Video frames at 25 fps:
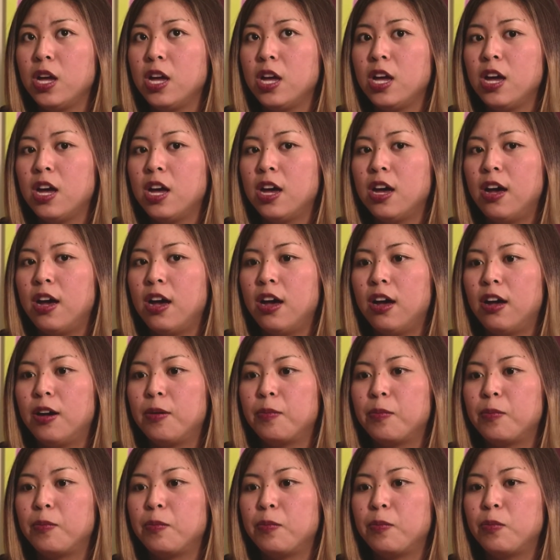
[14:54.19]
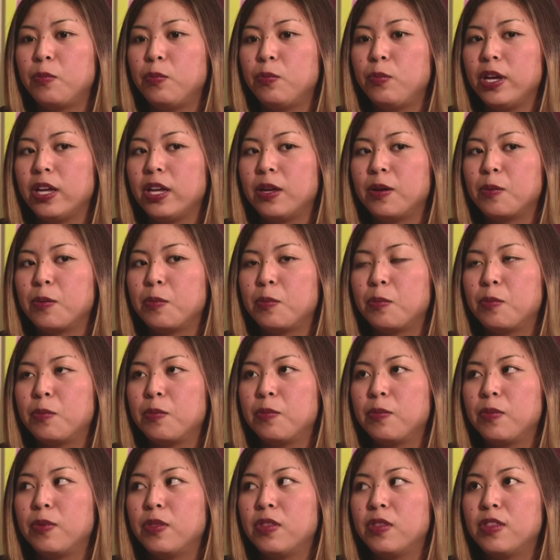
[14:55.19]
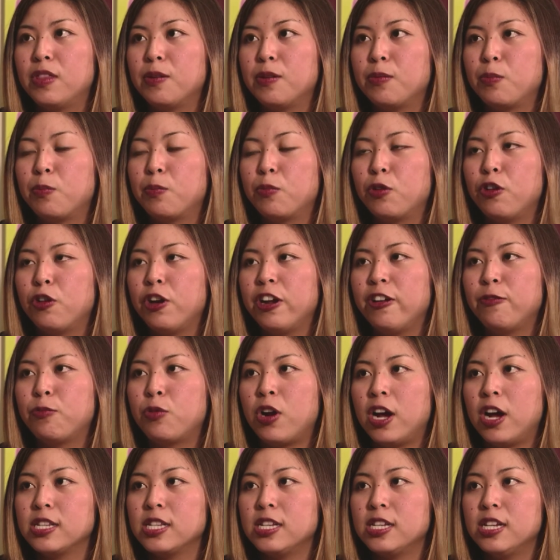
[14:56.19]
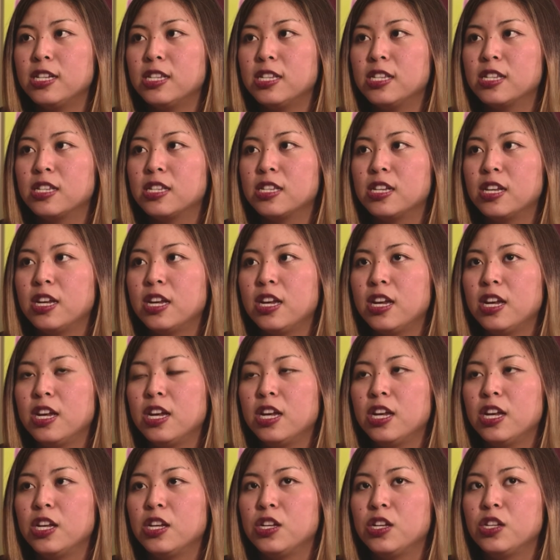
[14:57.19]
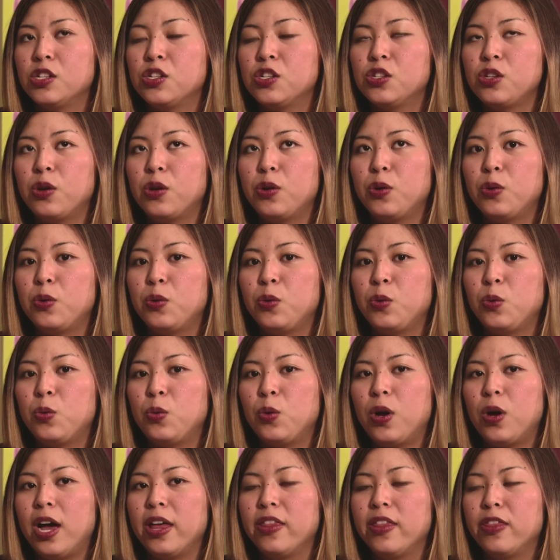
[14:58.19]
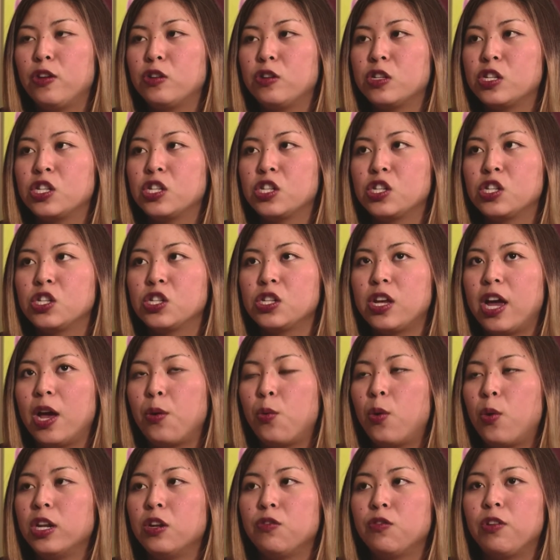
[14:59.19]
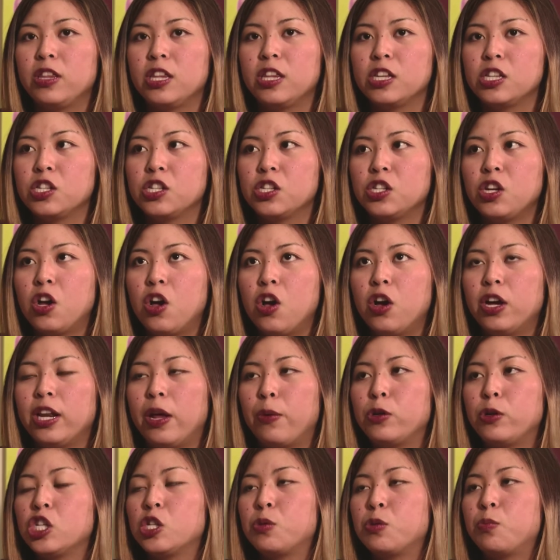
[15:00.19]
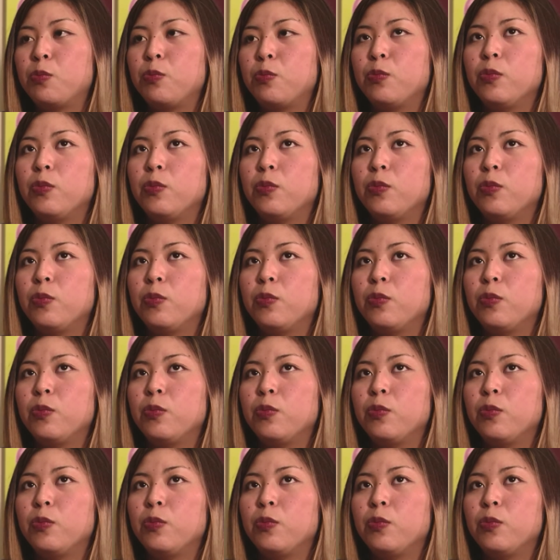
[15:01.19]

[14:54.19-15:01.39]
-hmm. um, like the creative process. So there's I wanted to write this song and I would just